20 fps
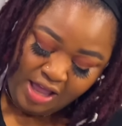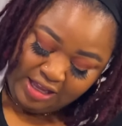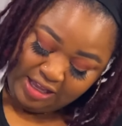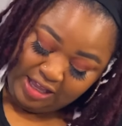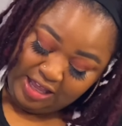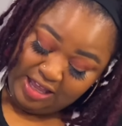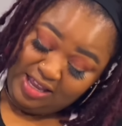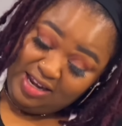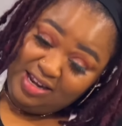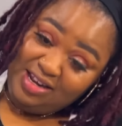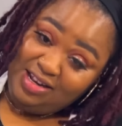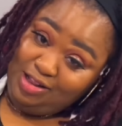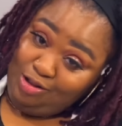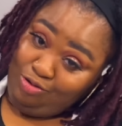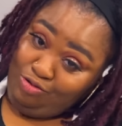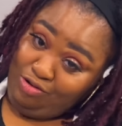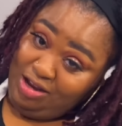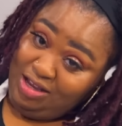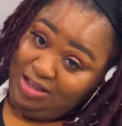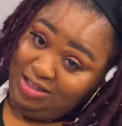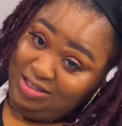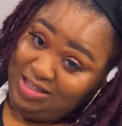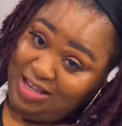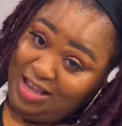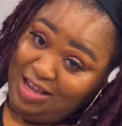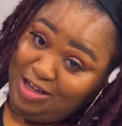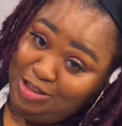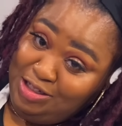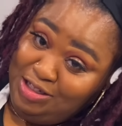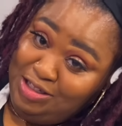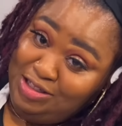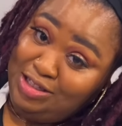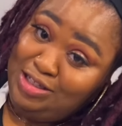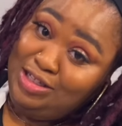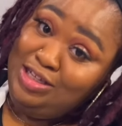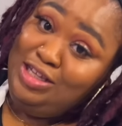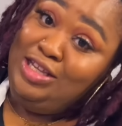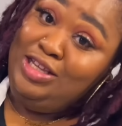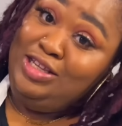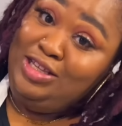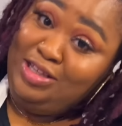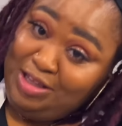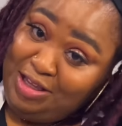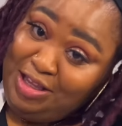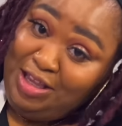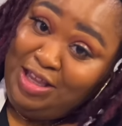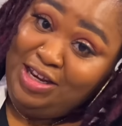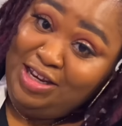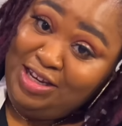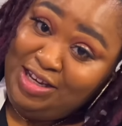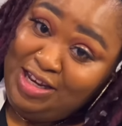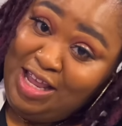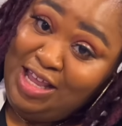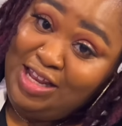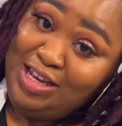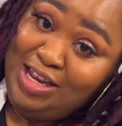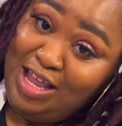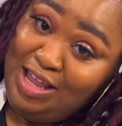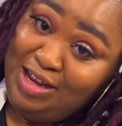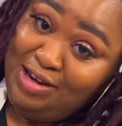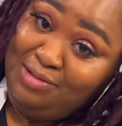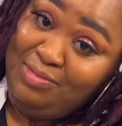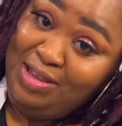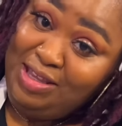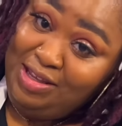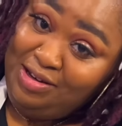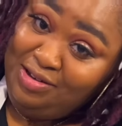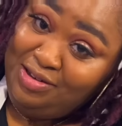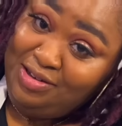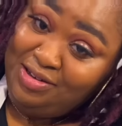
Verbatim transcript: cut three sections and then cut it that down the middle.